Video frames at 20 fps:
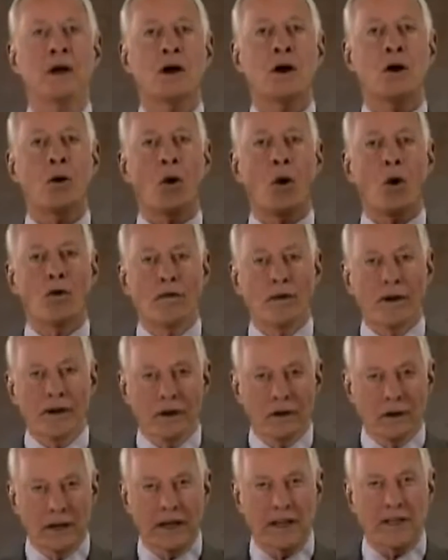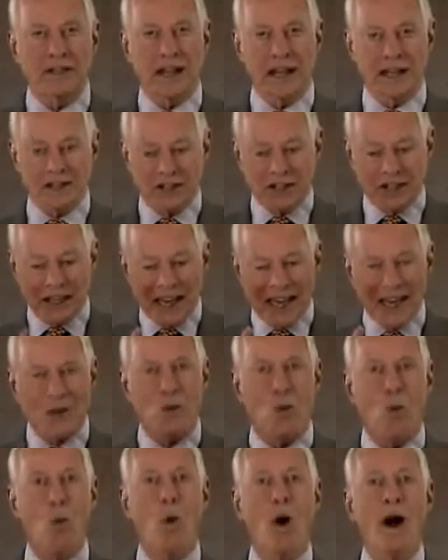go over your list and select
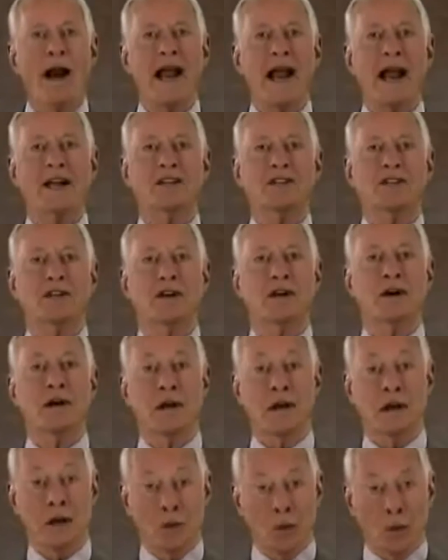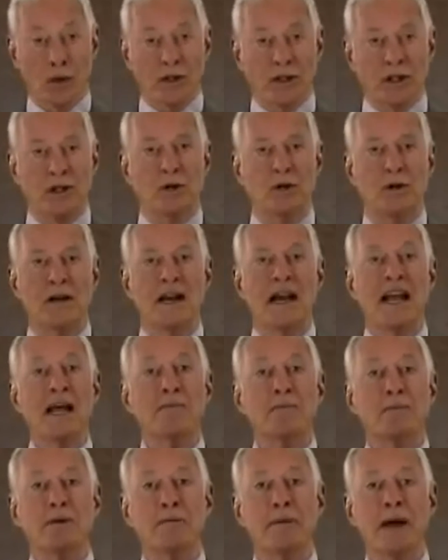one answer which you can
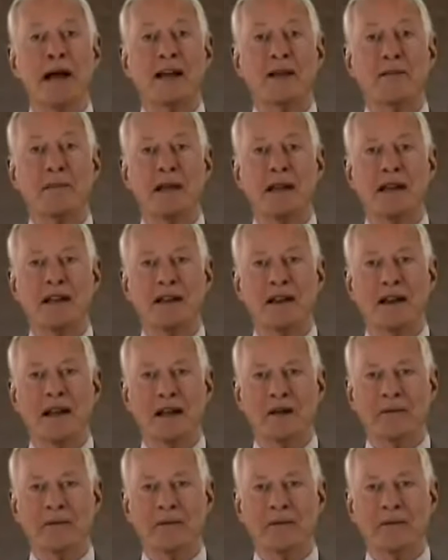implement immediately.